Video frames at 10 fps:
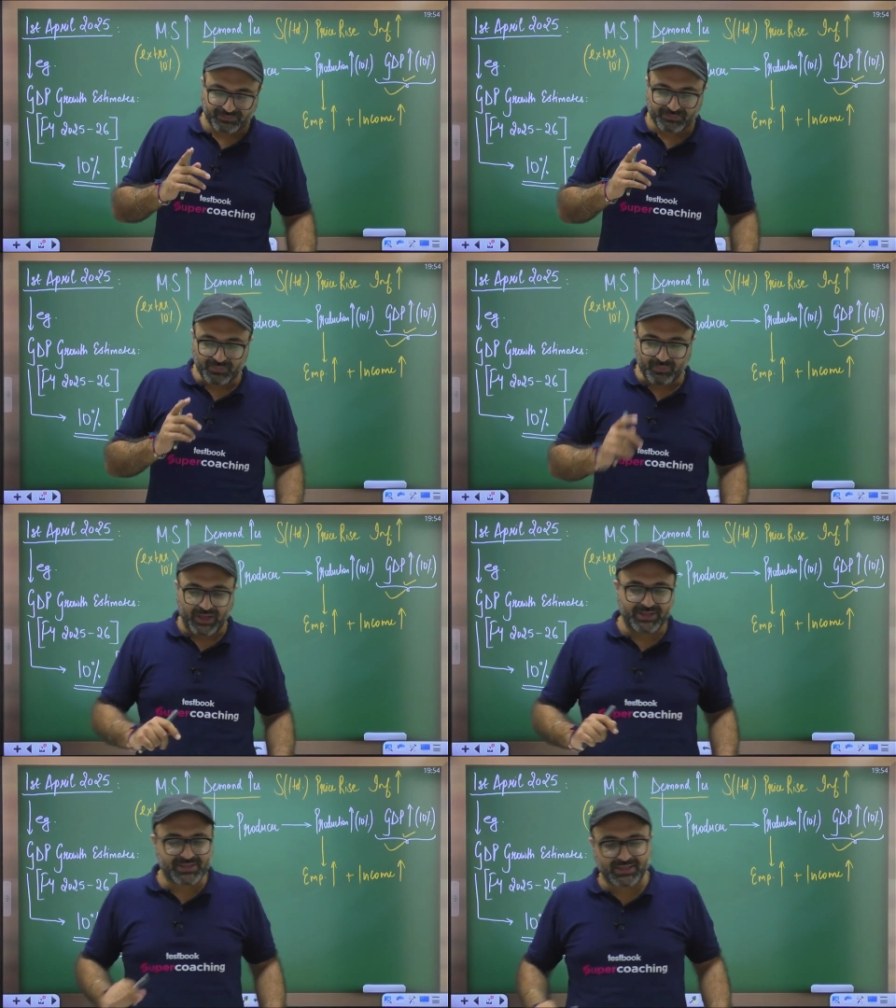Is
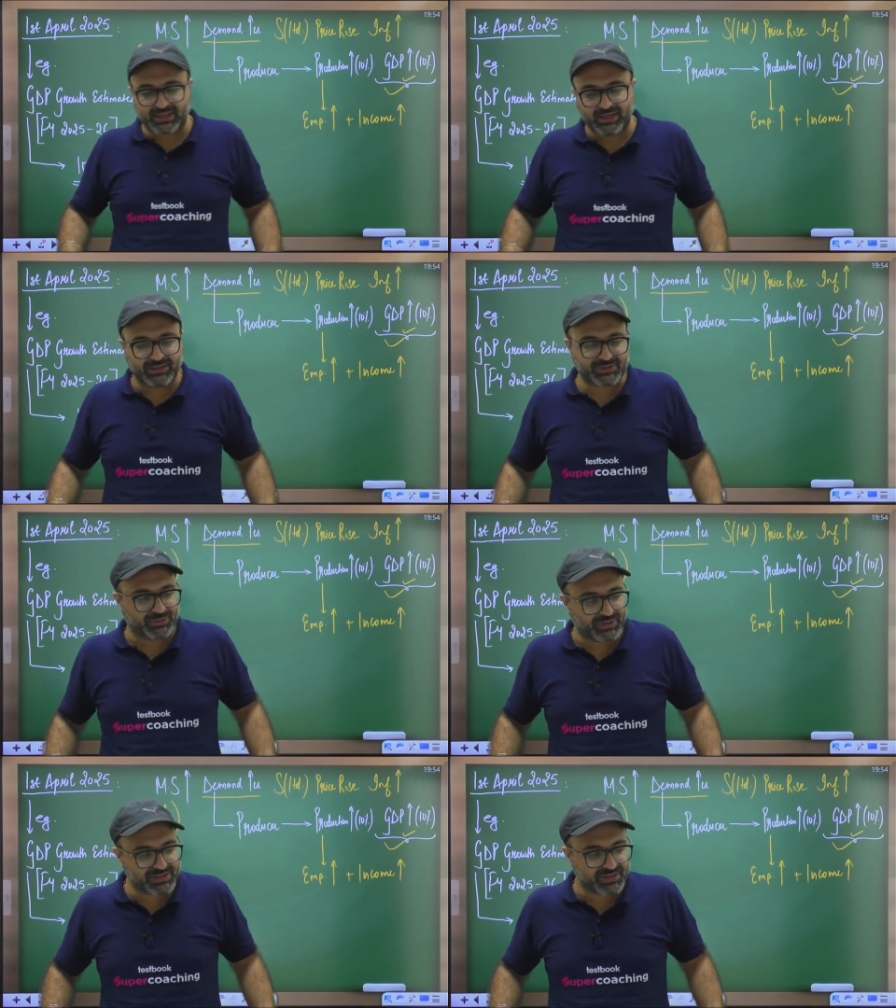it clear, Suraj?
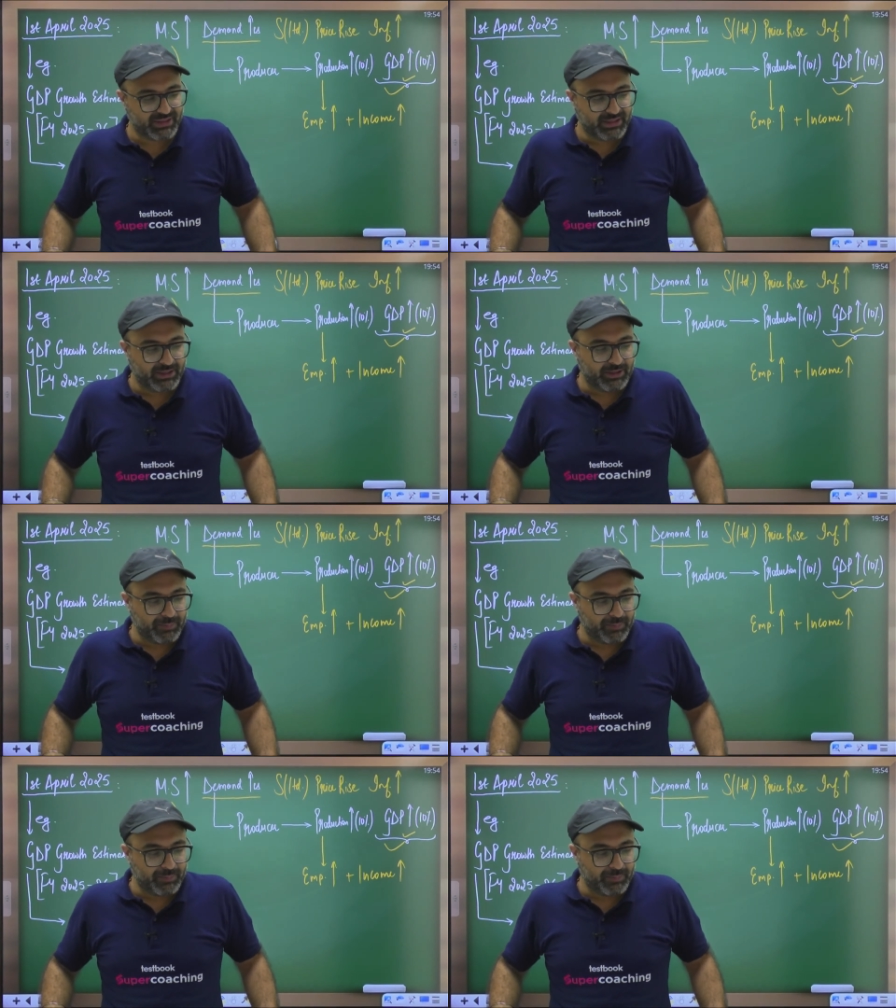But